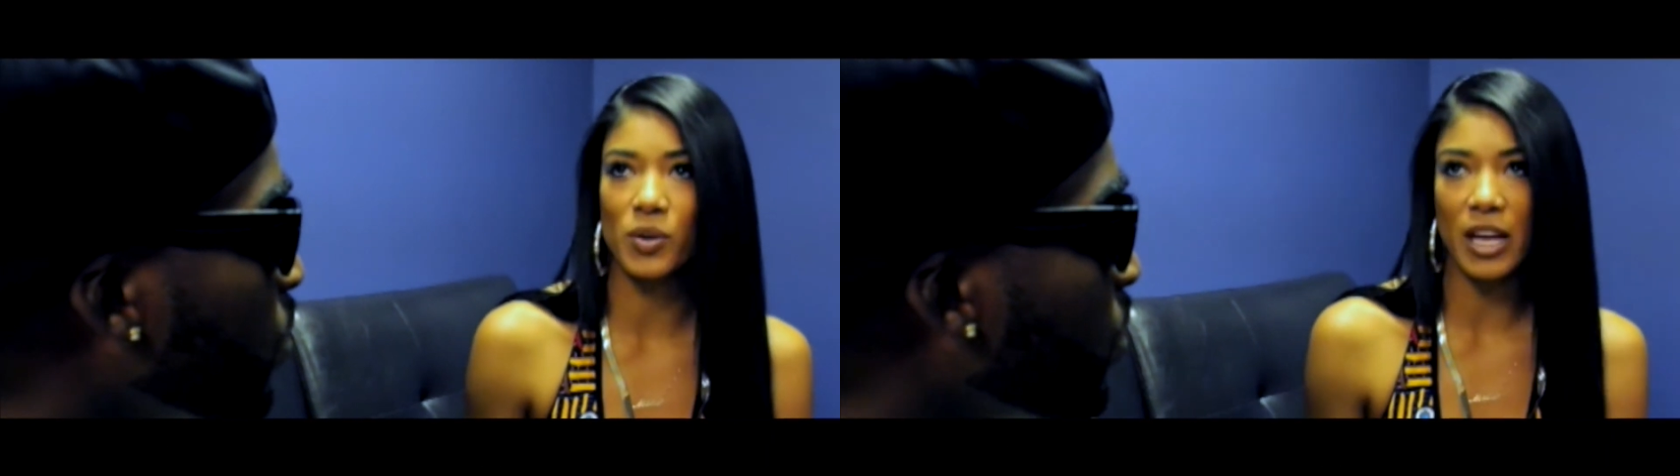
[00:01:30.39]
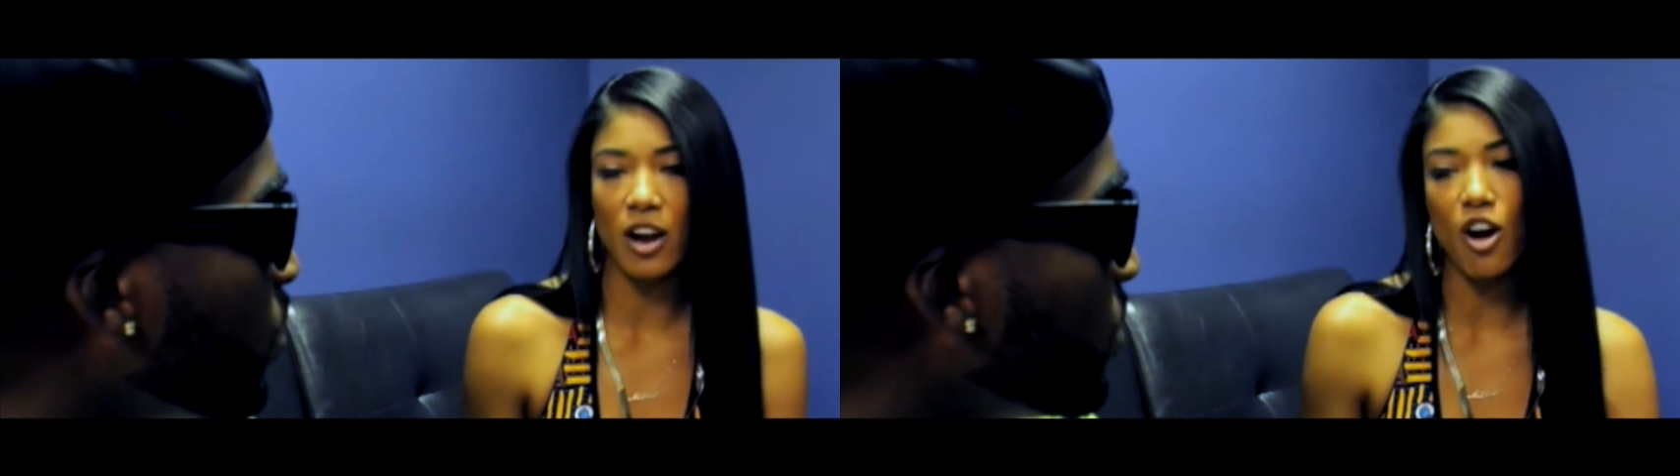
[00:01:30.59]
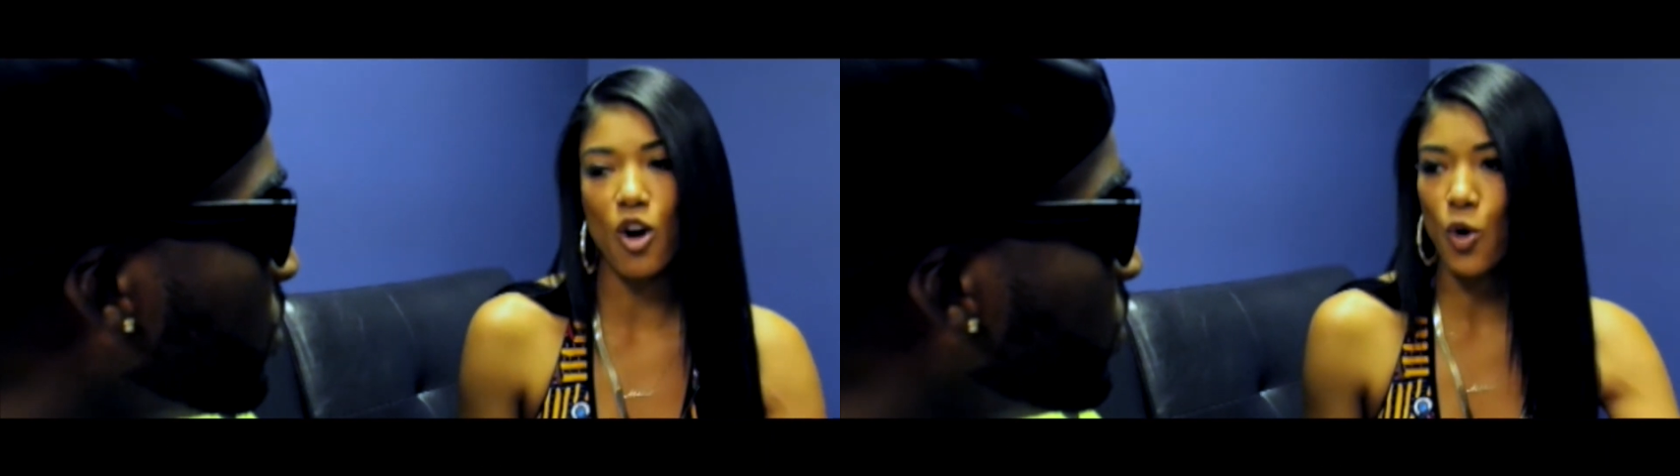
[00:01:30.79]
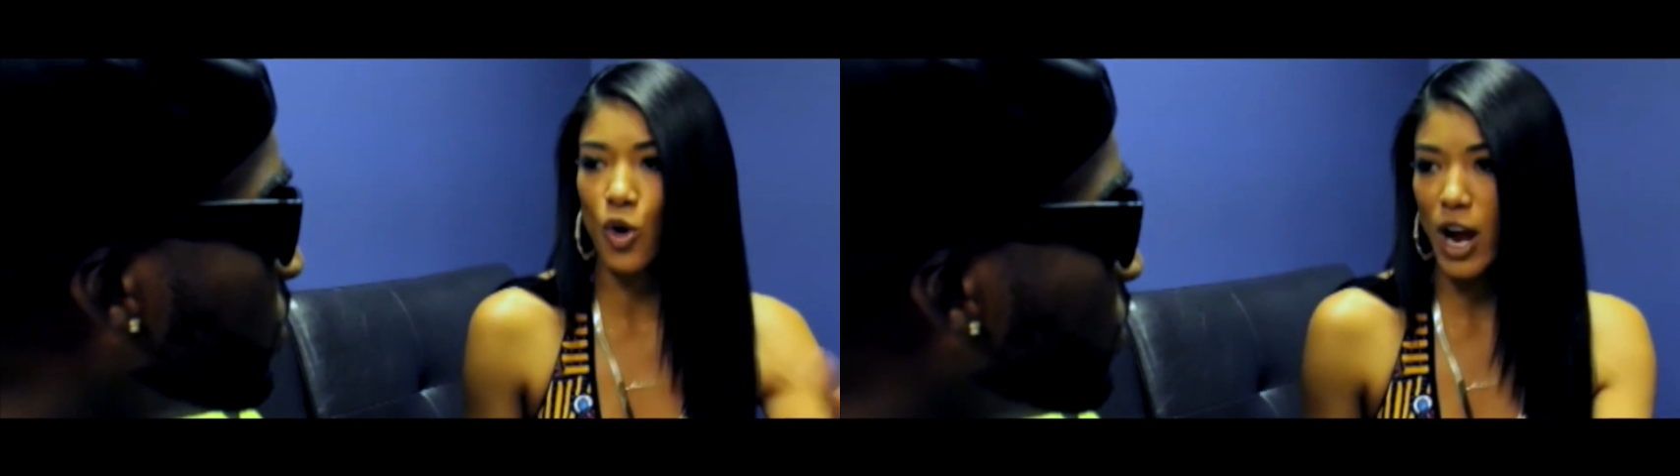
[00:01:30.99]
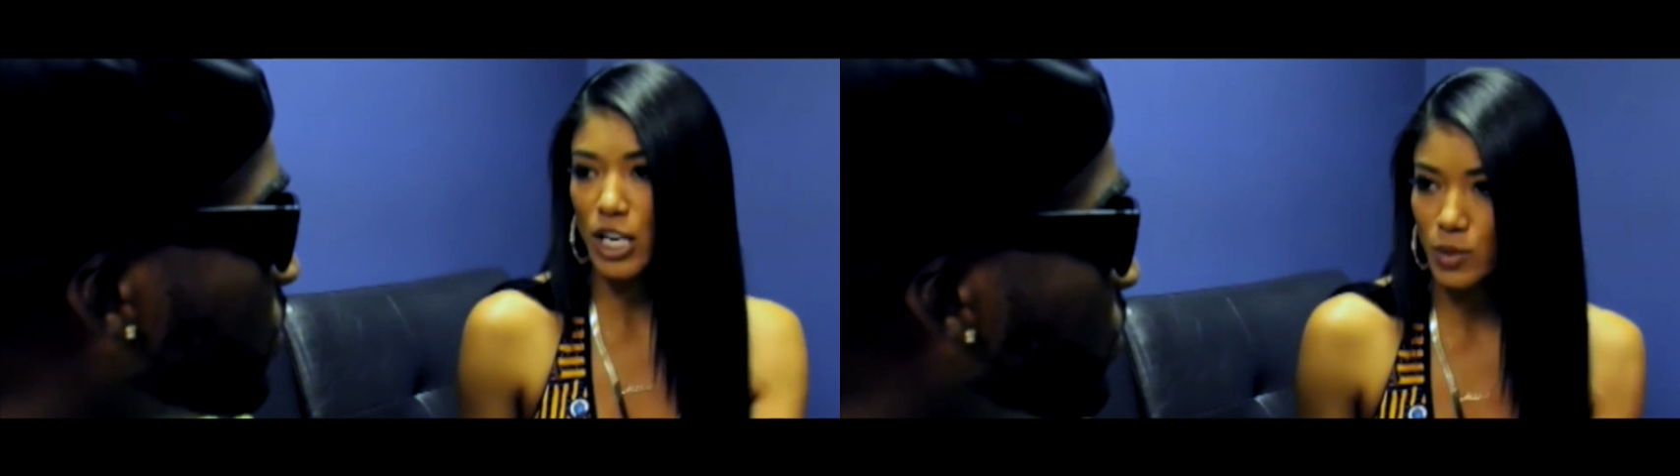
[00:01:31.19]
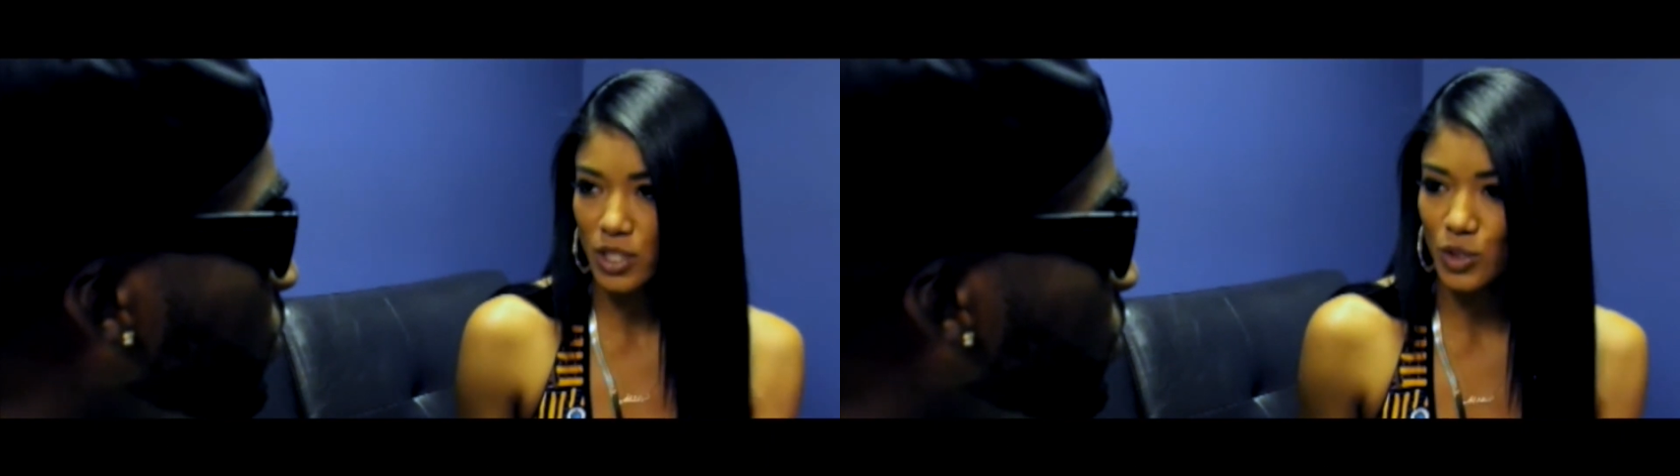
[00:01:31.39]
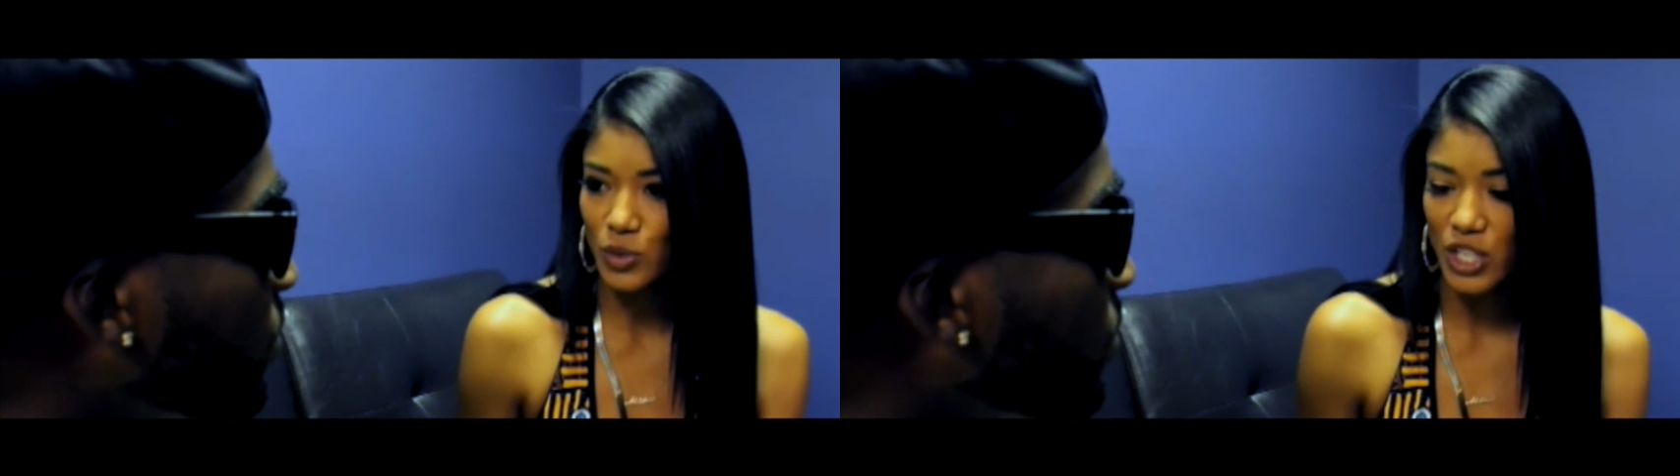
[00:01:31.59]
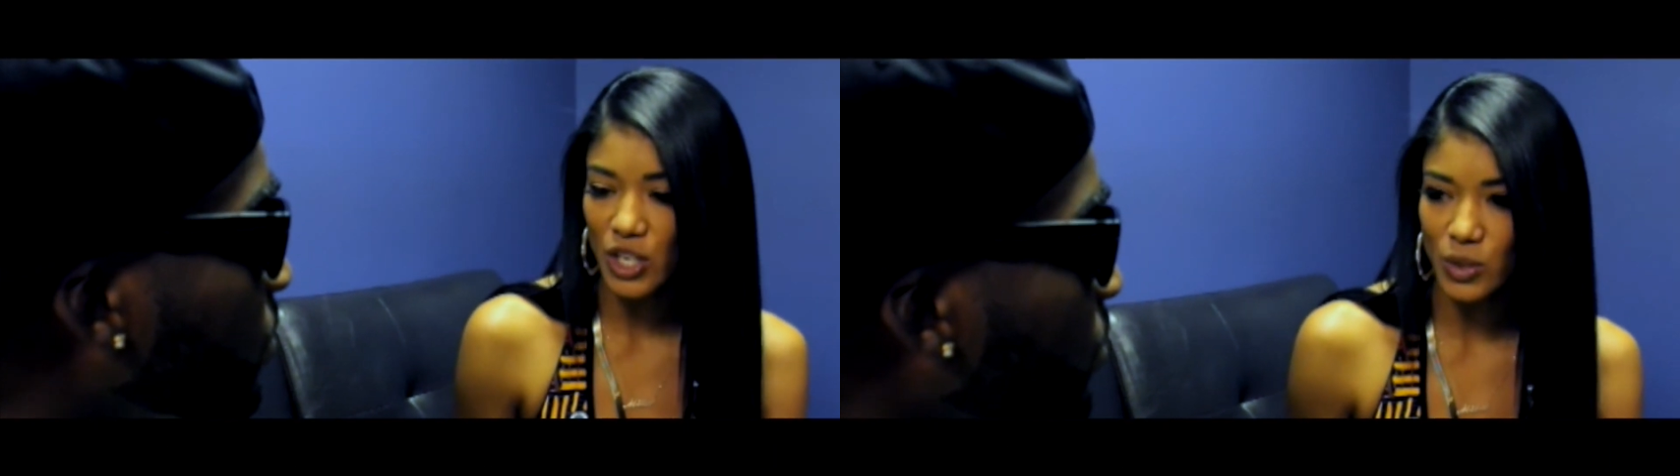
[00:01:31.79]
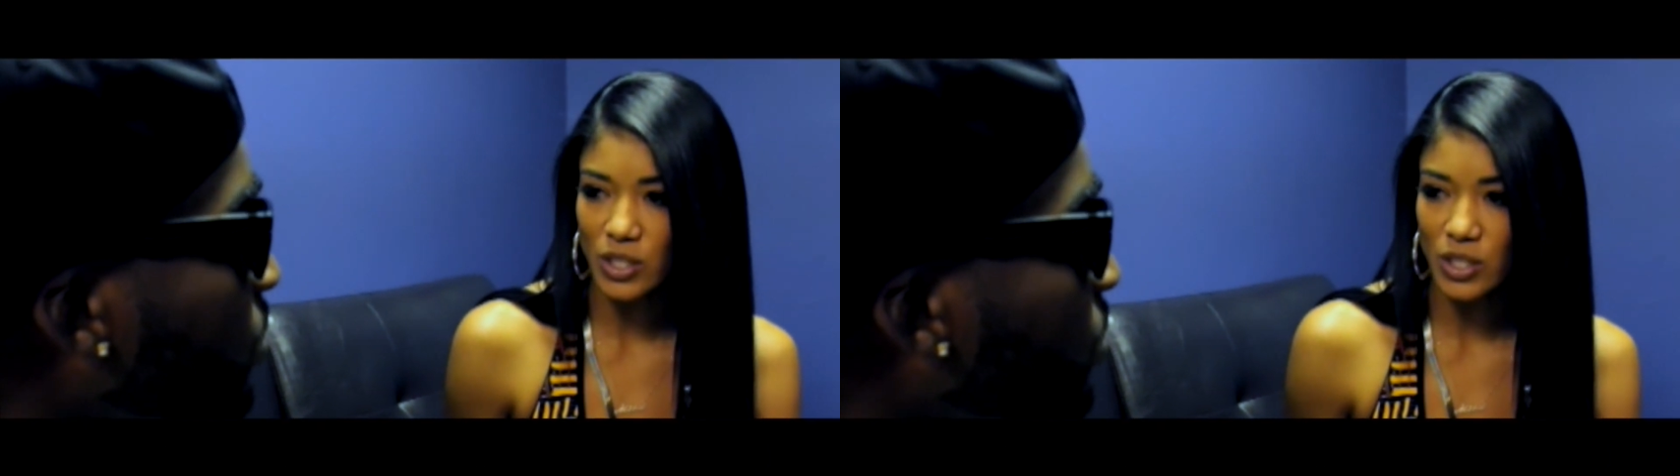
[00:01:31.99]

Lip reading: and like our whole garage was a studio,